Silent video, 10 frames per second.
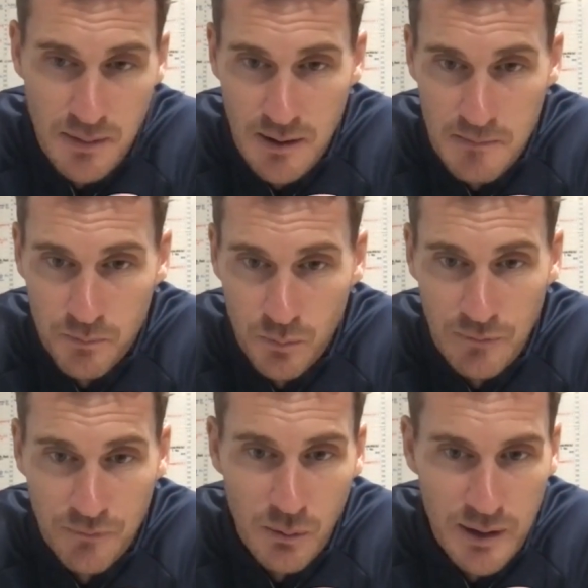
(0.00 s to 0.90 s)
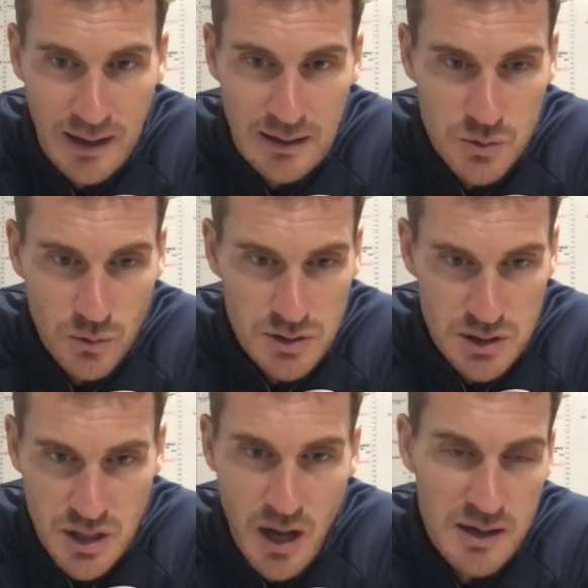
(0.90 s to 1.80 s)
Um, we felt we had it towards the
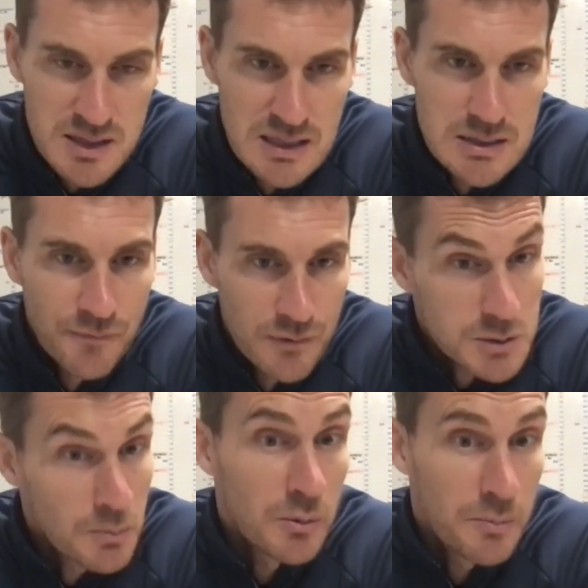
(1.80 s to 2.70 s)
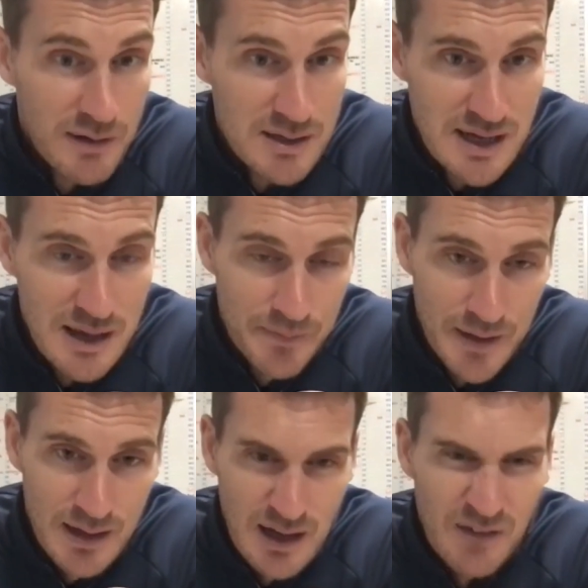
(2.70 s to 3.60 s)
start of the season for a small period of time,
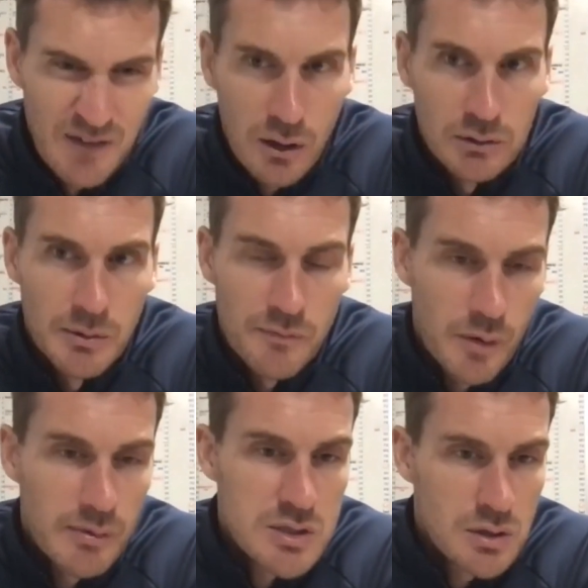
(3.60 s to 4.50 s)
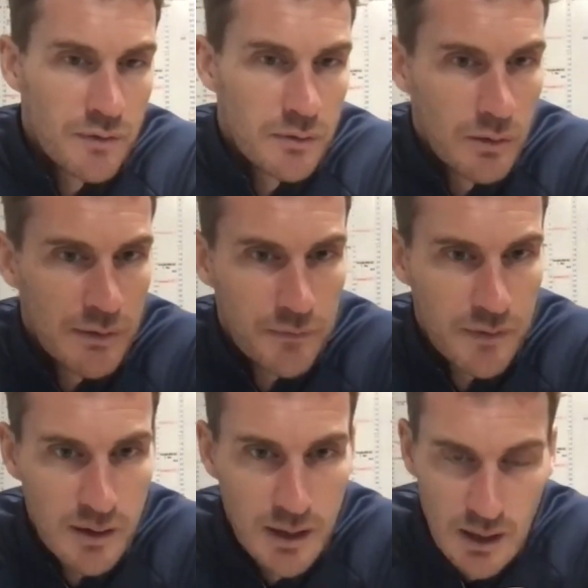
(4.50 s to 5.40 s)
I think Oldham have probably suffered with it
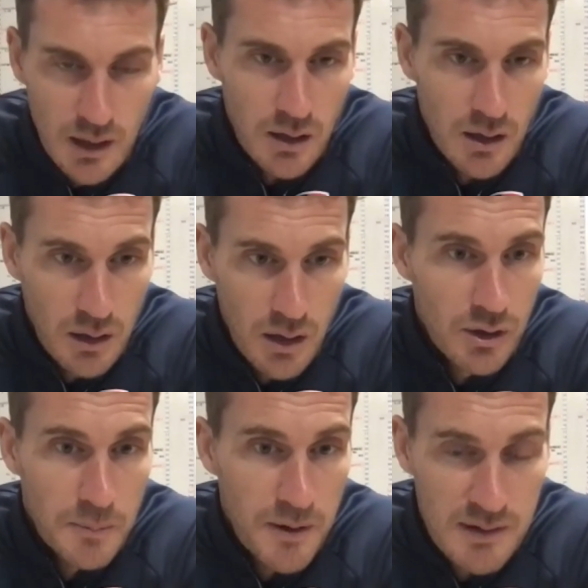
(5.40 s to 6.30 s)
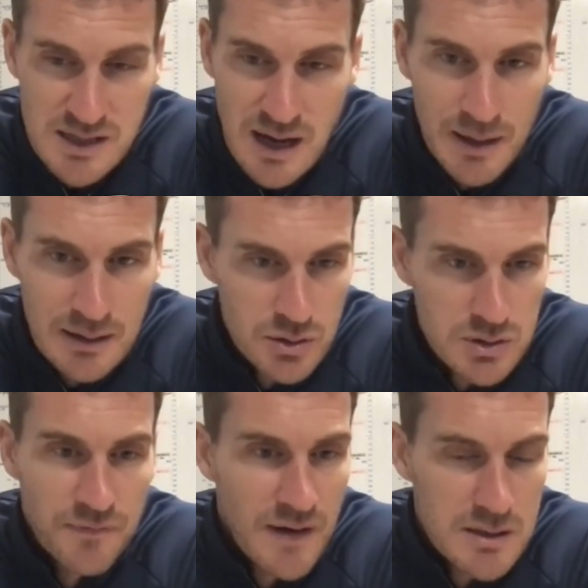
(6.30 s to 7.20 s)
for a, a longer period of time, and it does
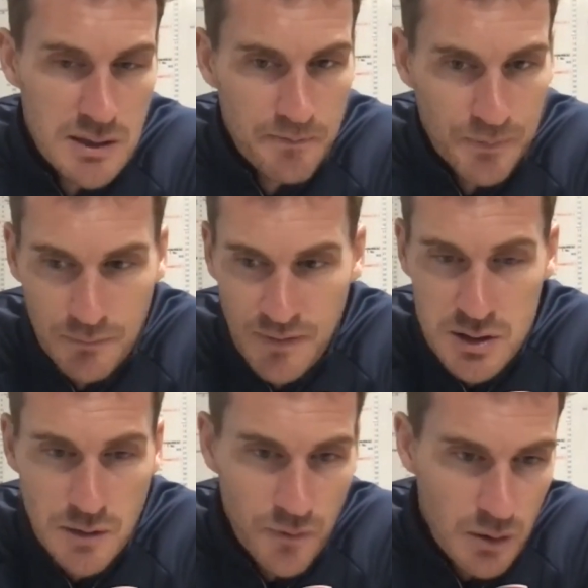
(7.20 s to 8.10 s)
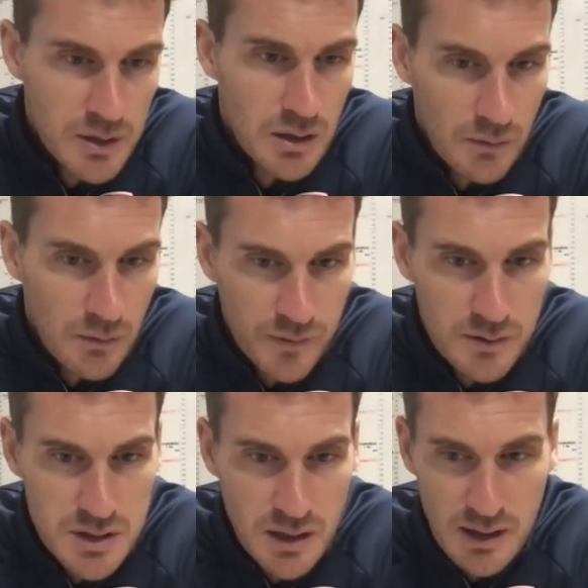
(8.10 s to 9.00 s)
affect you, affects your form, your
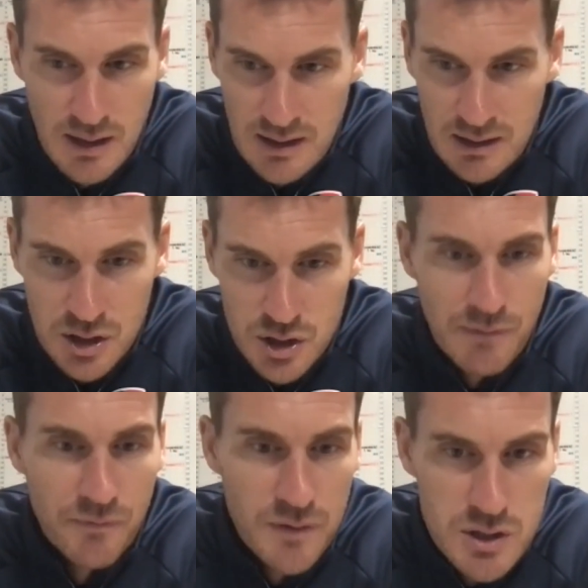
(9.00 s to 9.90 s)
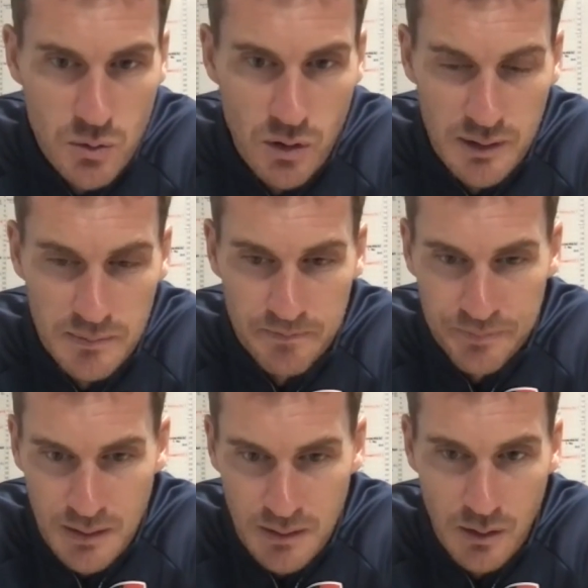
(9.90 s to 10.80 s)
confidence, your your strength of your squad, and
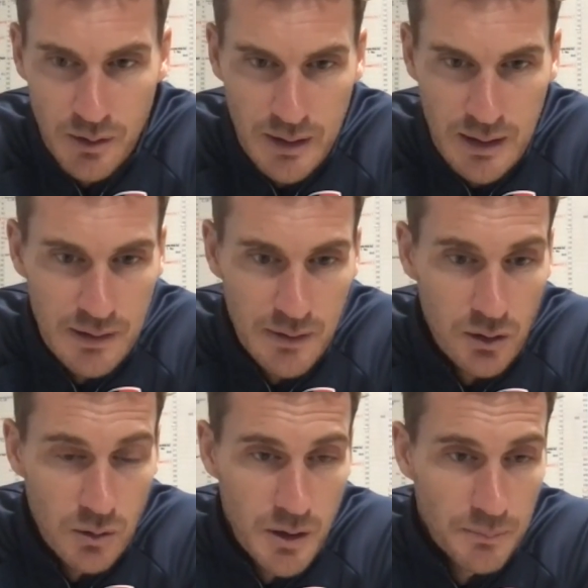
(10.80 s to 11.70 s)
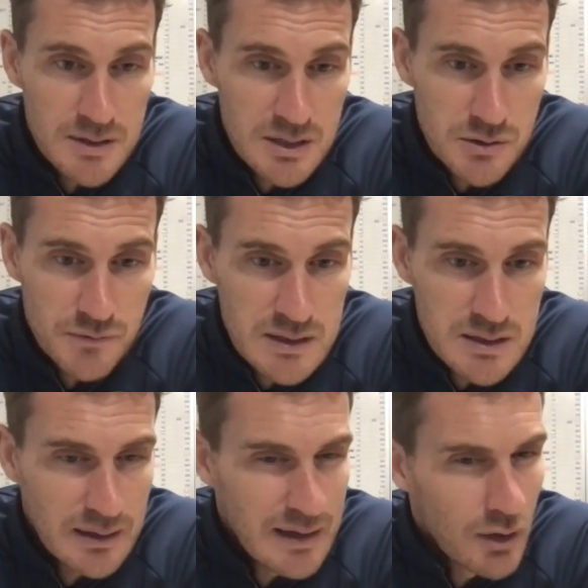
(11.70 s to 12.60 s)
you know even in the cup competitions
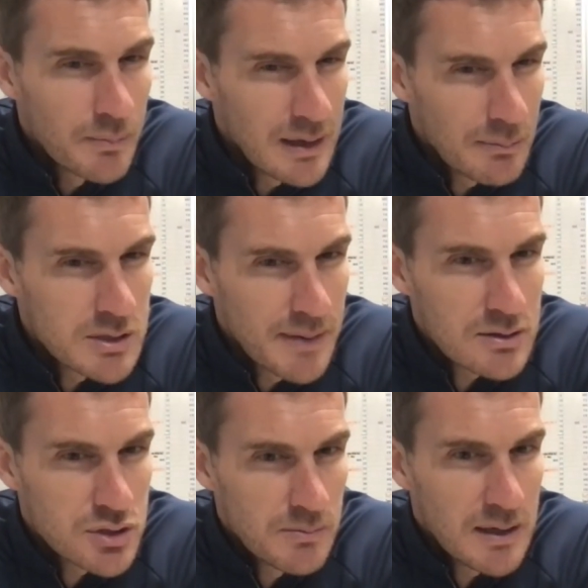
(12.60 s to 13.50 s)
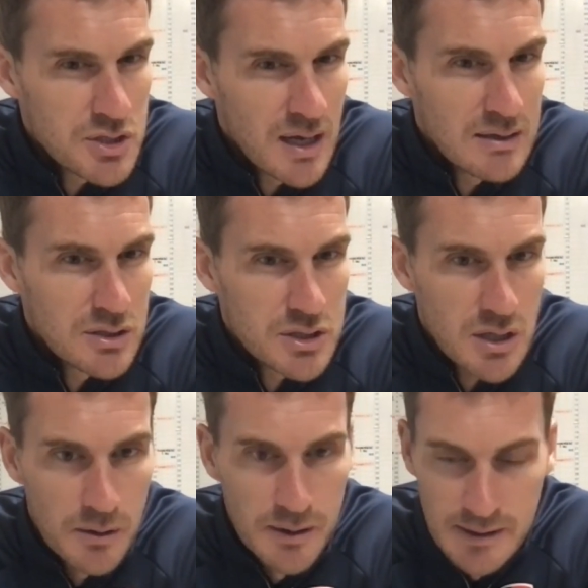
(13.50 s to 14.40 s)
recently, they've not been able to make too many changes.
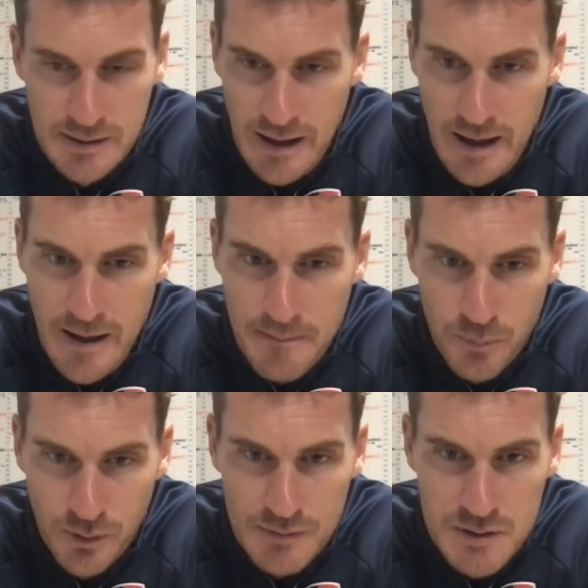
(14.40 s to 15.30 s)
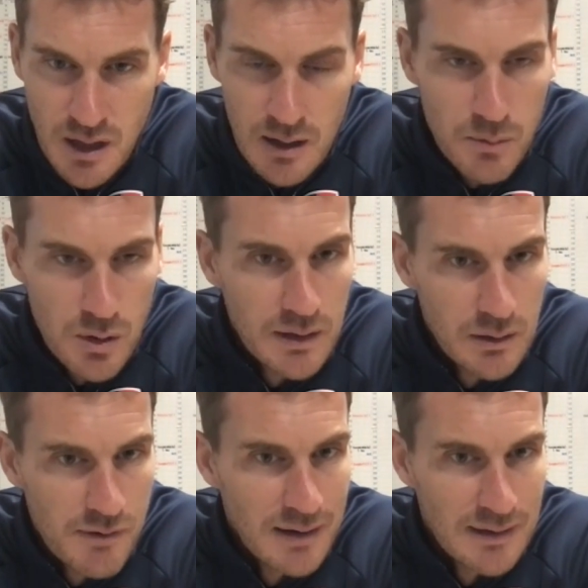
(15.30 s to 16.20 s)
So um, but they've started moving in the
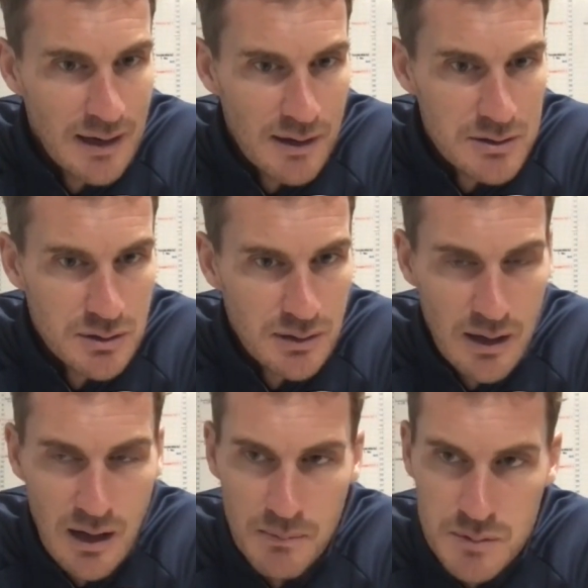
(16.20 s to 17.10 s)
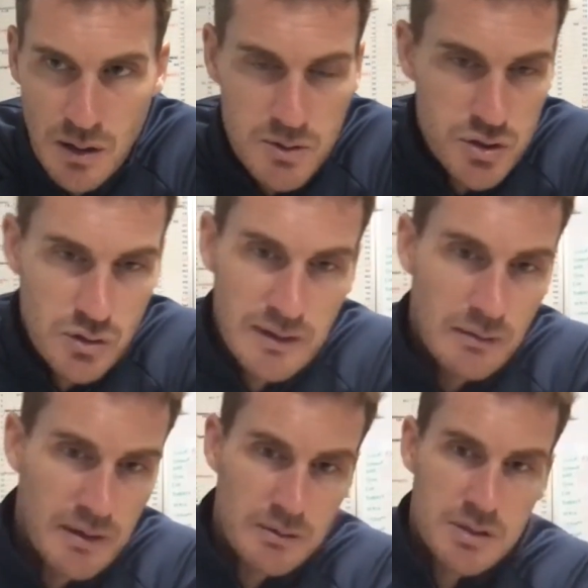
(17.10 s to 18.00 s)
right direction. Um, so I'm sure they'll
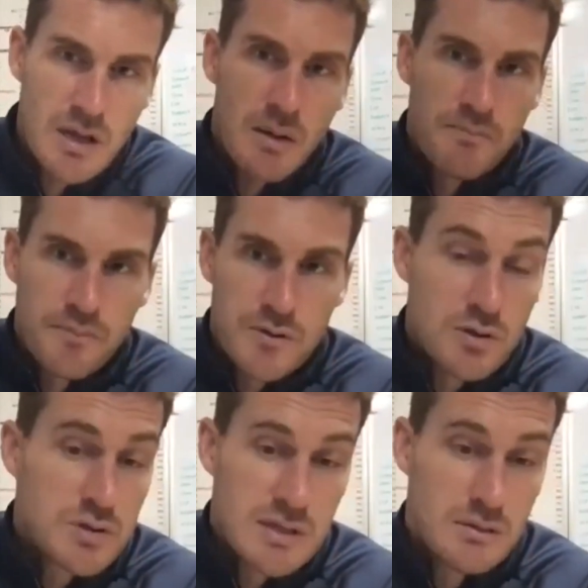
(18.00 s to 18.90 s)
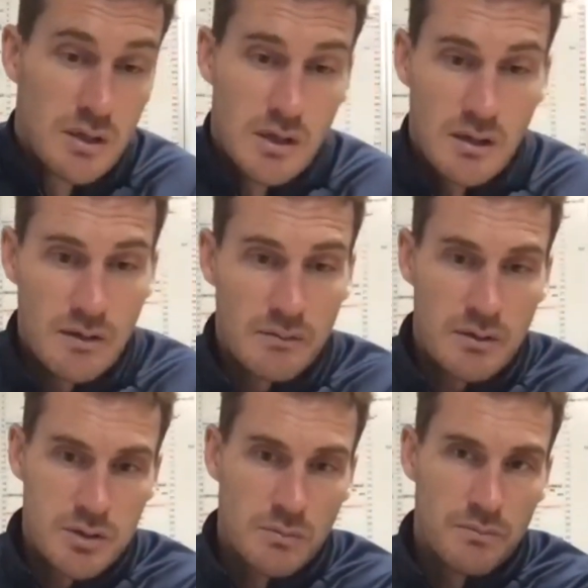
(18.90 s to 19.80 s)
they'll start producing the,
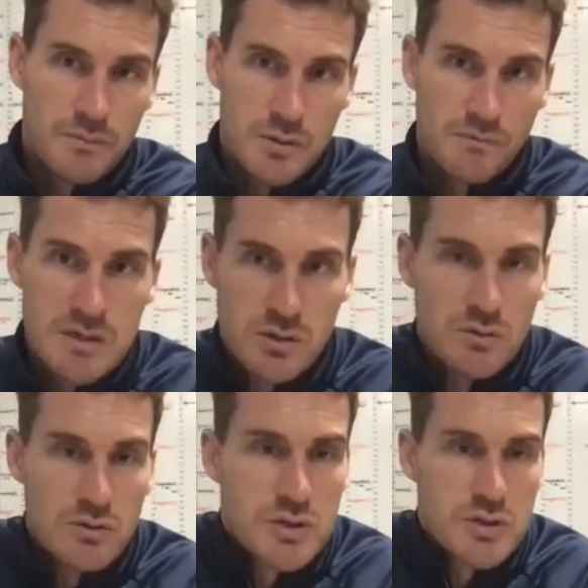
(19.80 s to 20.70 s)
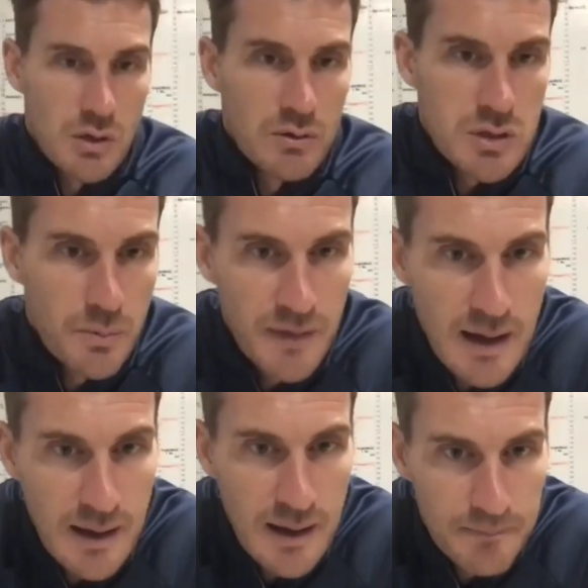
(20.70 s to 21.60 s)
some some results to go on top of their,
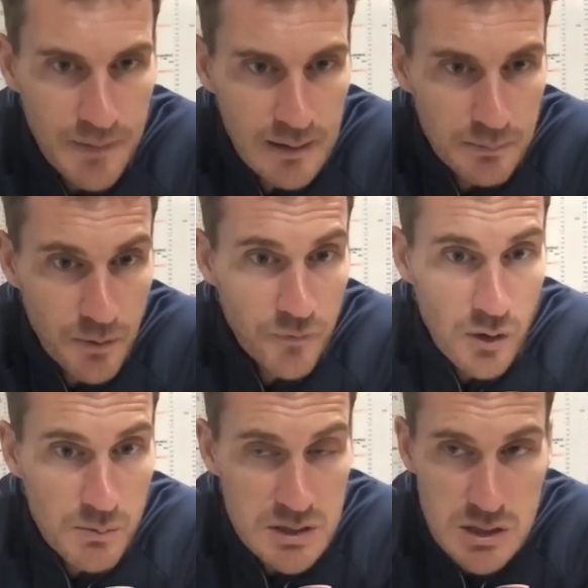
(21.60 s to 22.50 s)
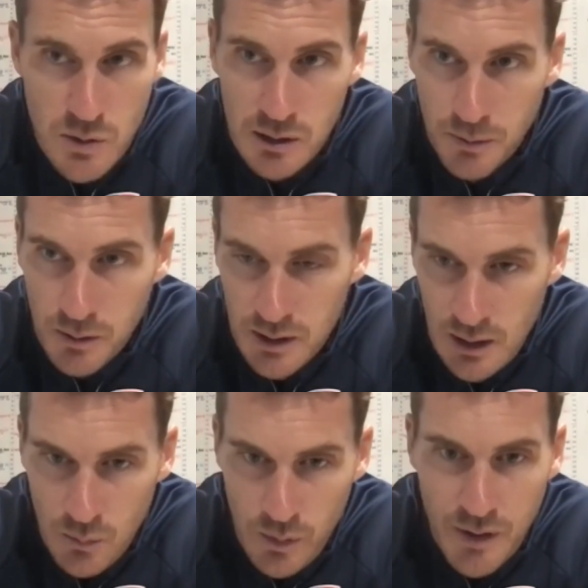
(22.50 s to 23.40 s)
their, performances as well. But
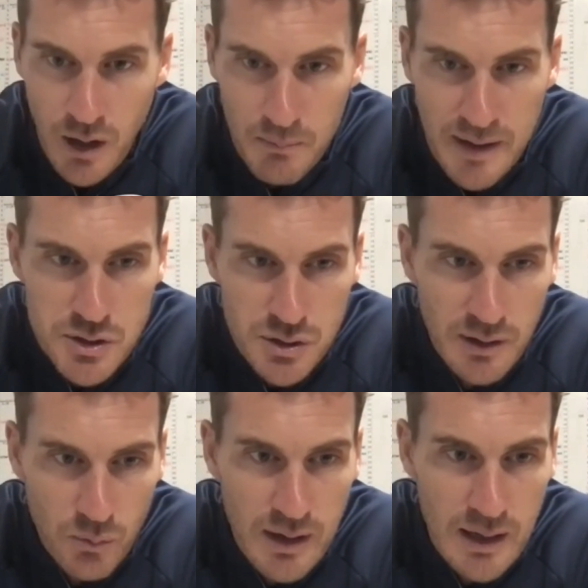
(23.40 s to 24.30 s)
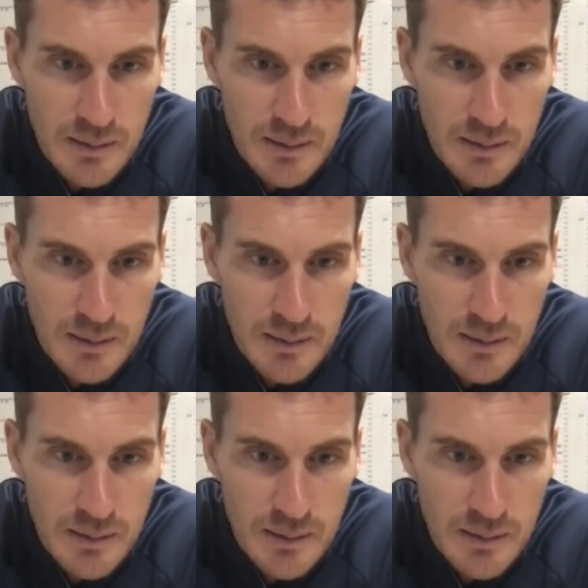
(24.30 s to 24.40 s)
we've got to make sure that we're